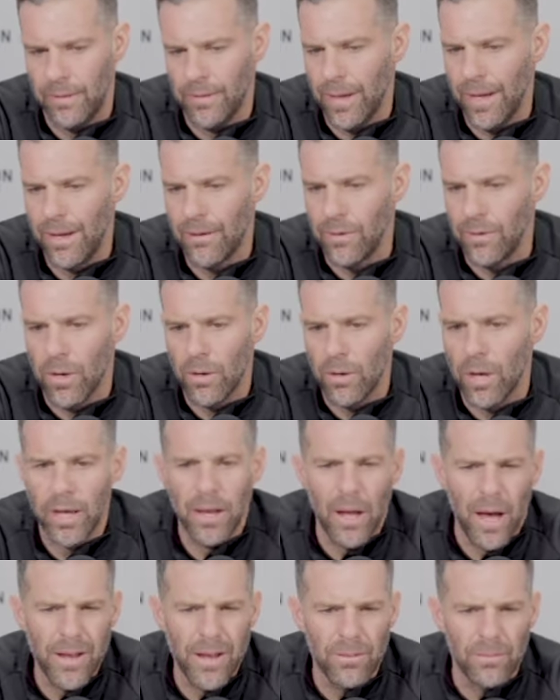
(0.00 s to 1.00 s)
I don't know.
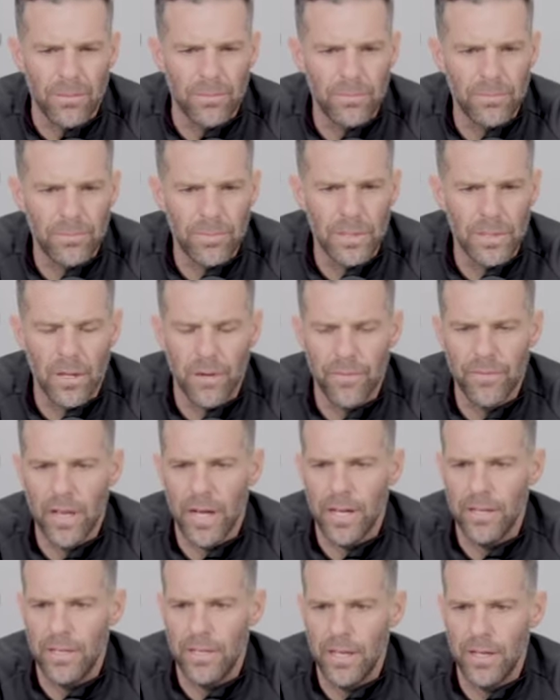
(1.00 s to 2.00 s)
I don't love
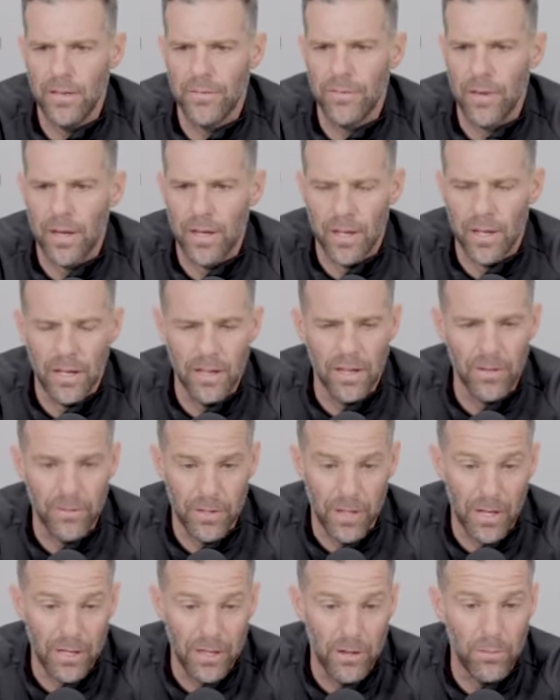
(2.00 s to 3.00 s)
the idea of I love
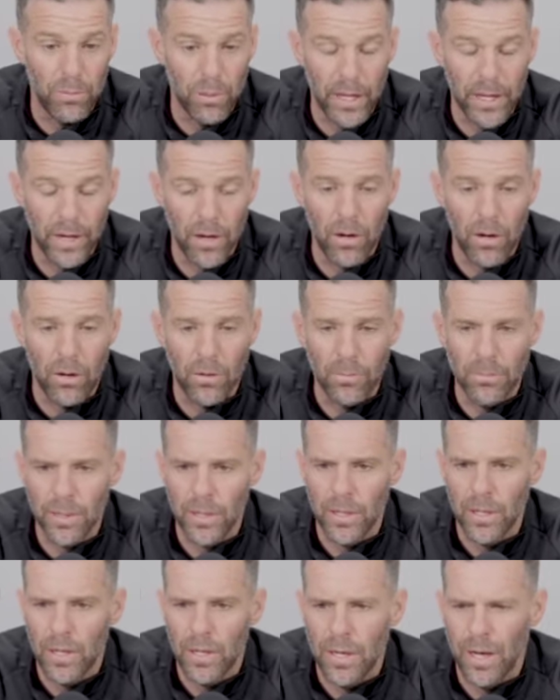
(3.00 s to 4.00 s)
the idea of playing home,
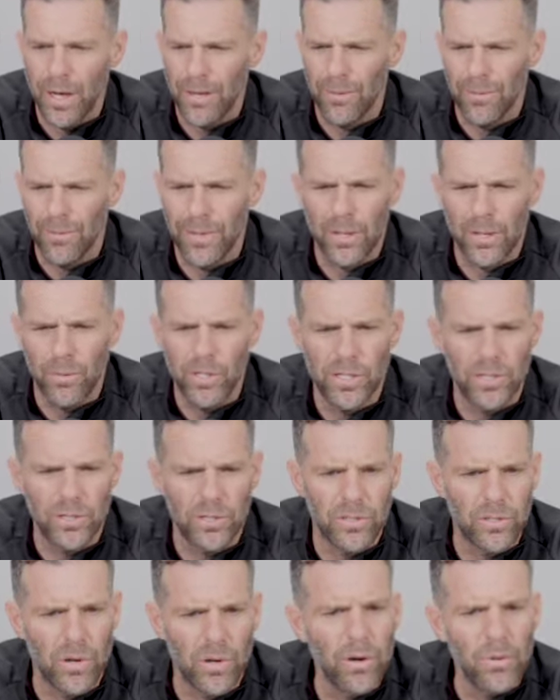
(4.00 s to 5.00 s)
but I don't think we
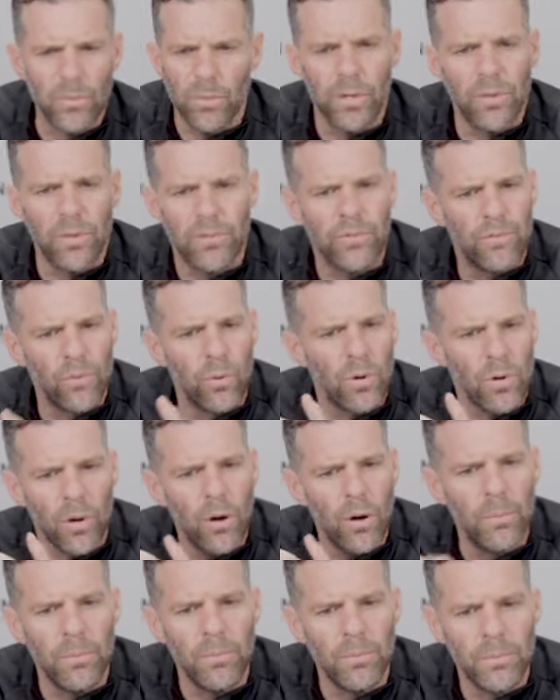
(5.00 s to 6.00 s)
should start with four
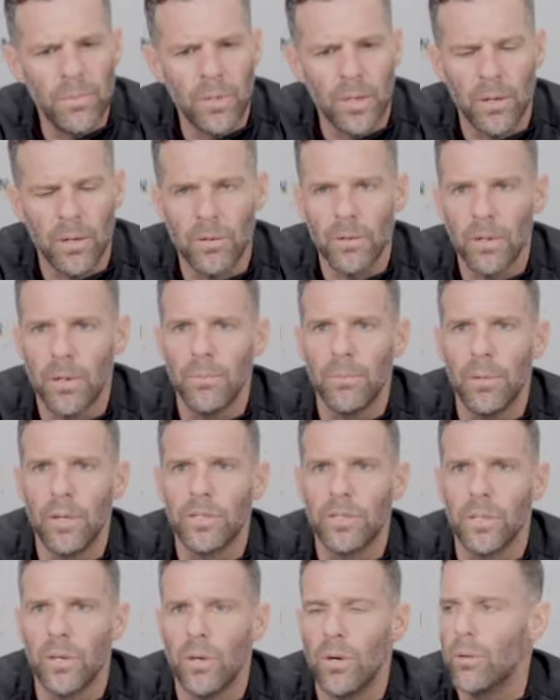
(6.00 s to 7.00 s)
home you know, a
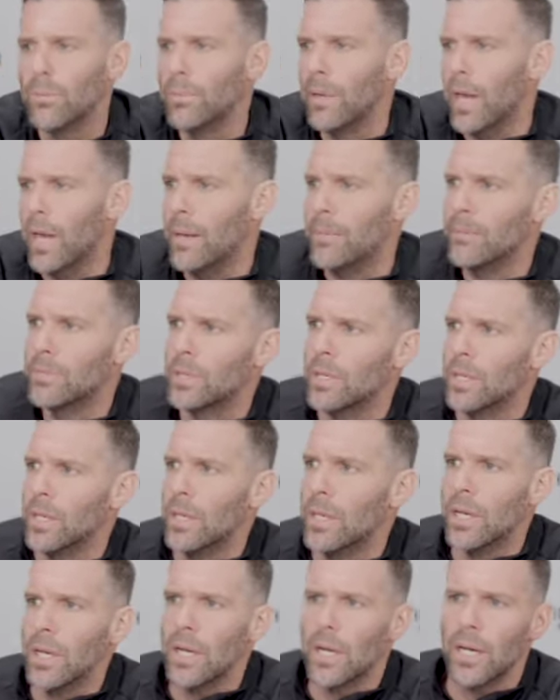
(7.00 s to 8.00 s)
bunch of home games.
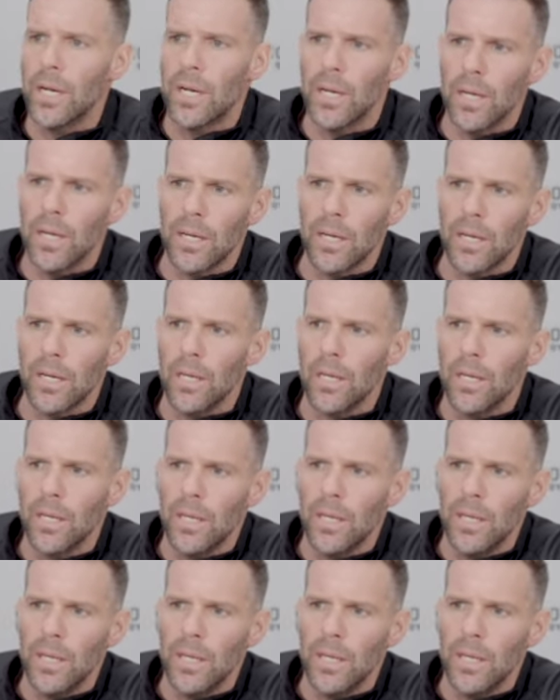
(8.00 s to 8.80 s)
But